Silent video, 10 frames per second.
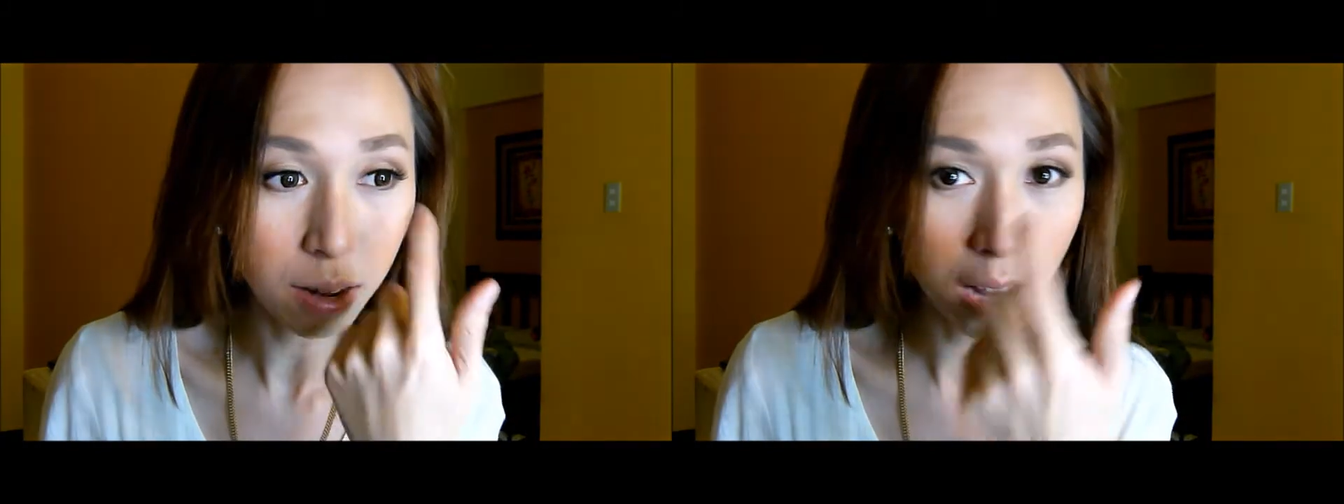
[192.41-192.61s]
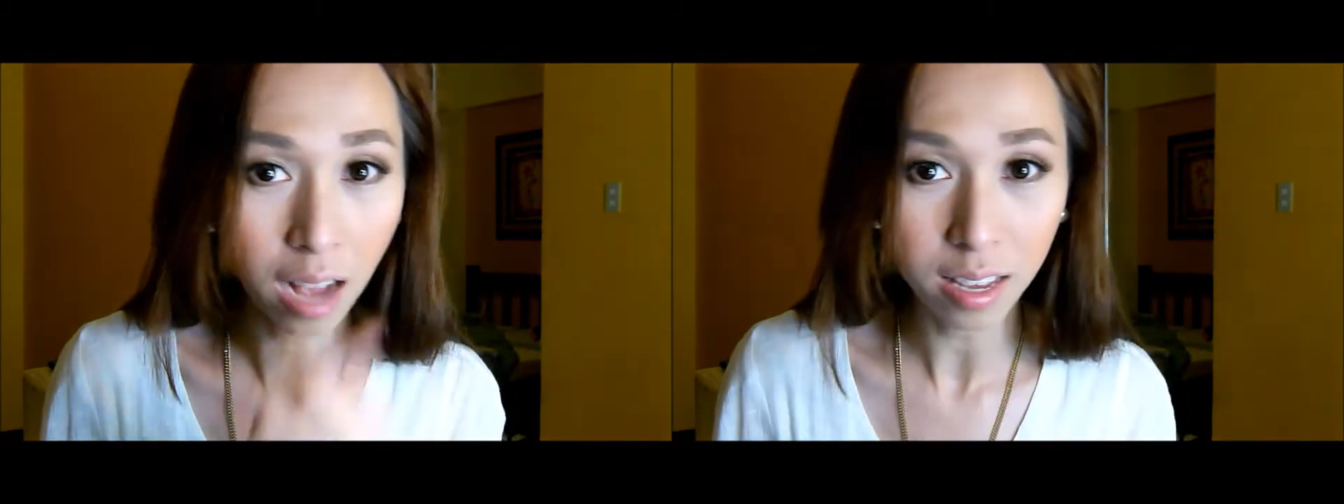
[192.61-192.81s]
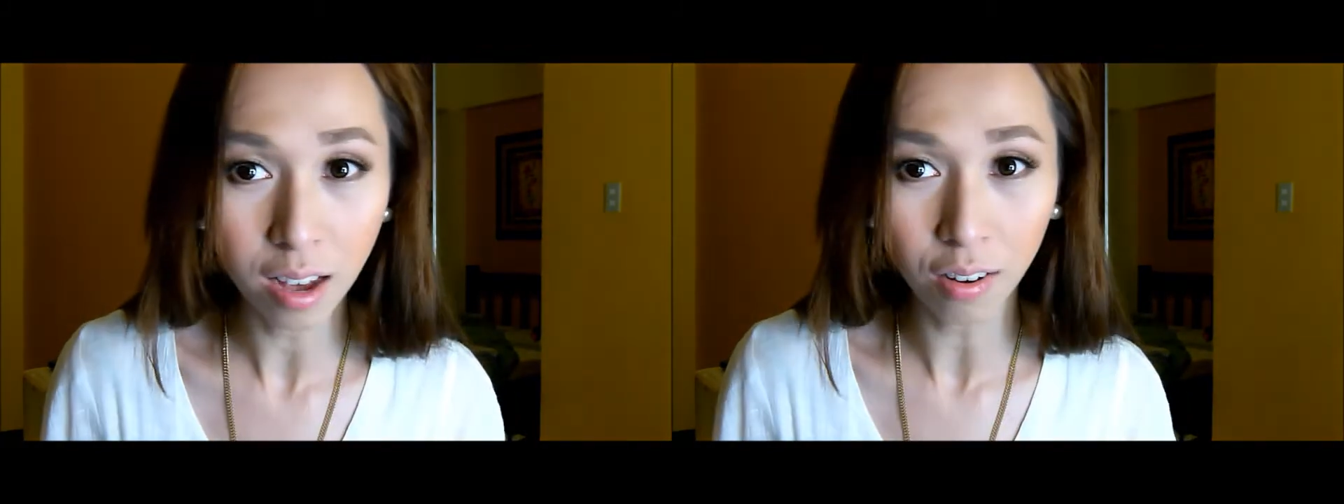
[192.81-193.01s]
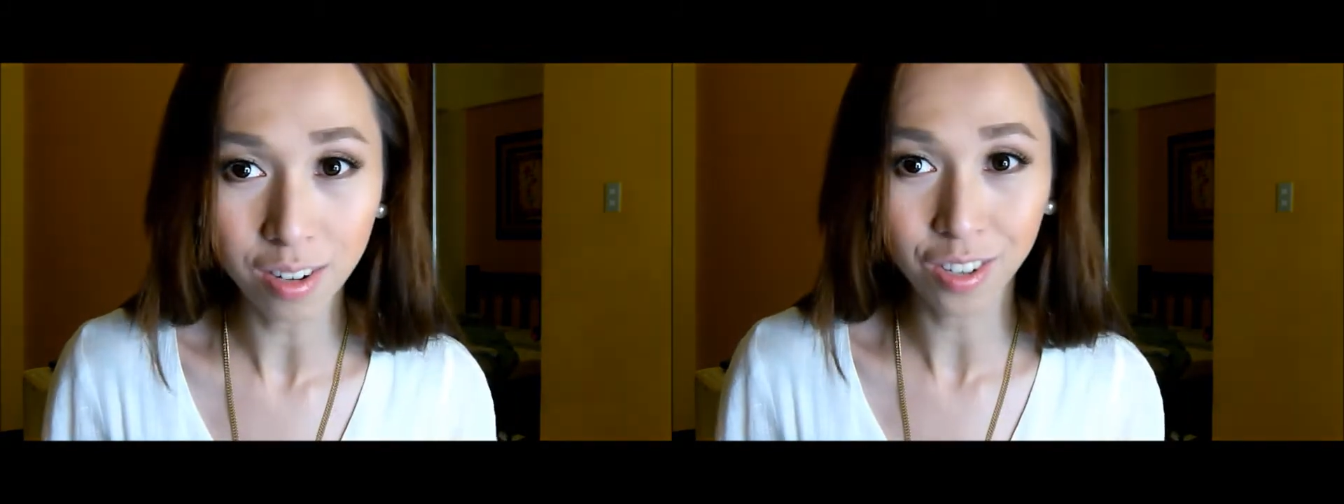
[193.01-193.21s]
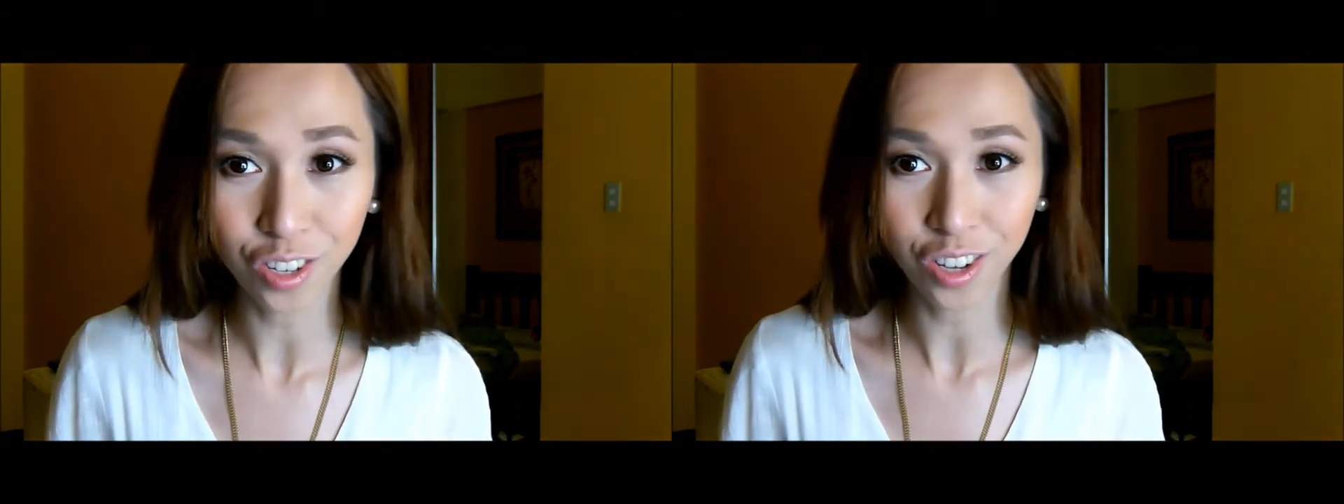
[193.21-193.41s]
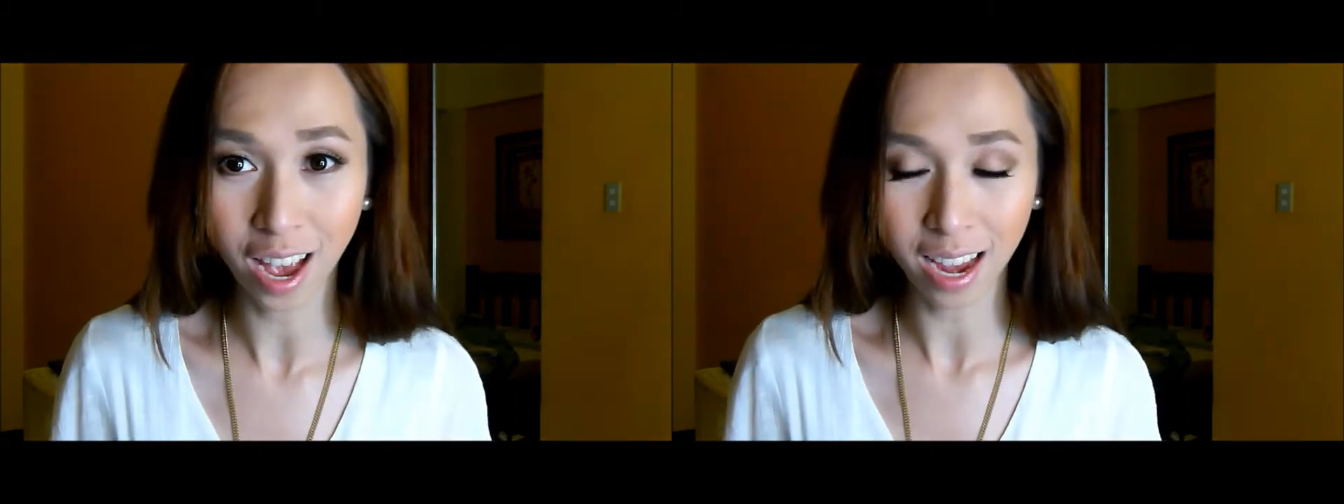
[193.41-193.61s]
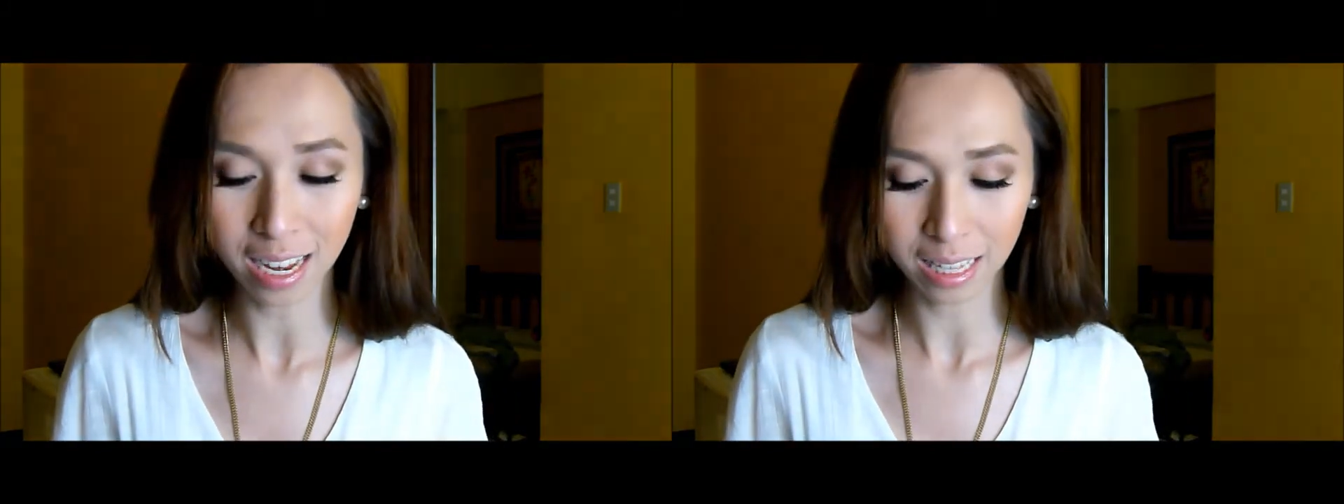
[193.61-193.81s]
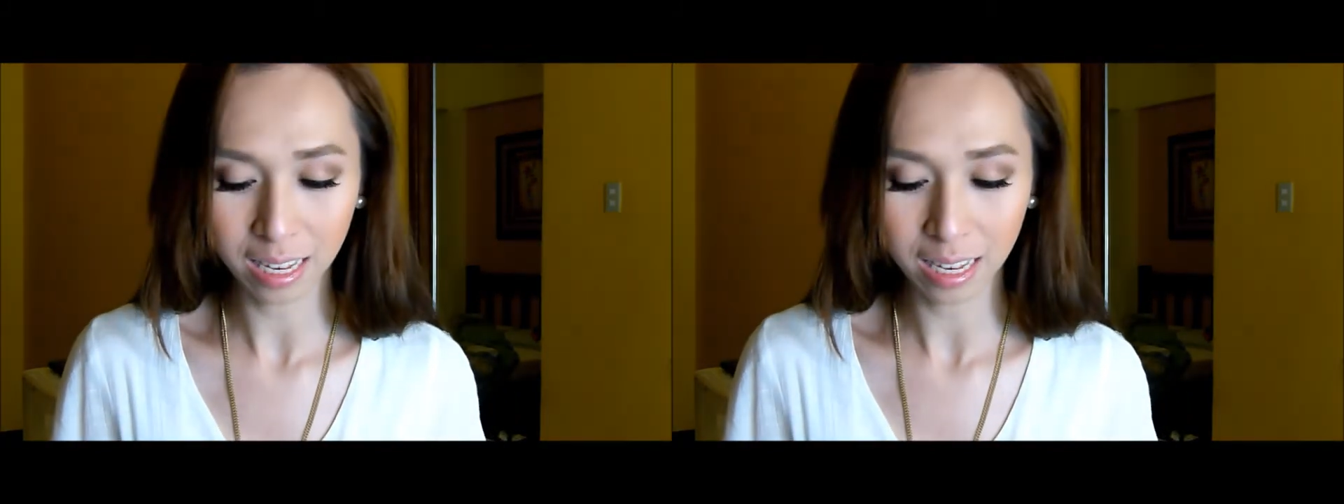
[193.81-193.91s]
na lagi ako nag-shine.